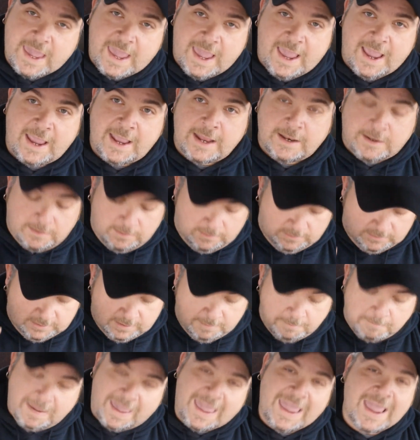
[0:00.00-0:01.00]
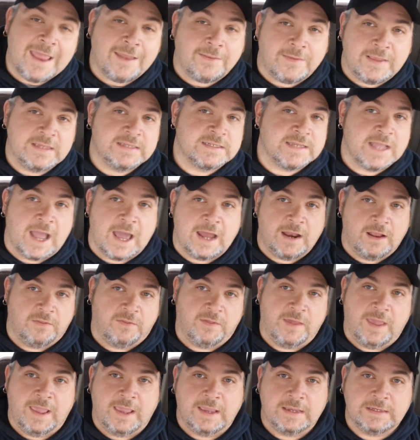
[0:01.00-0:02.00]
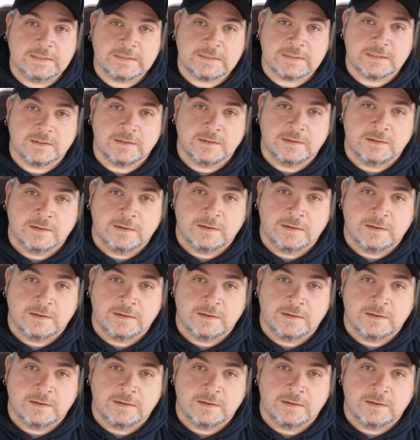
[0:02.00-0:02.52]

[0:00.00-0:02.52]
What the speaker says: can't demand these kind of things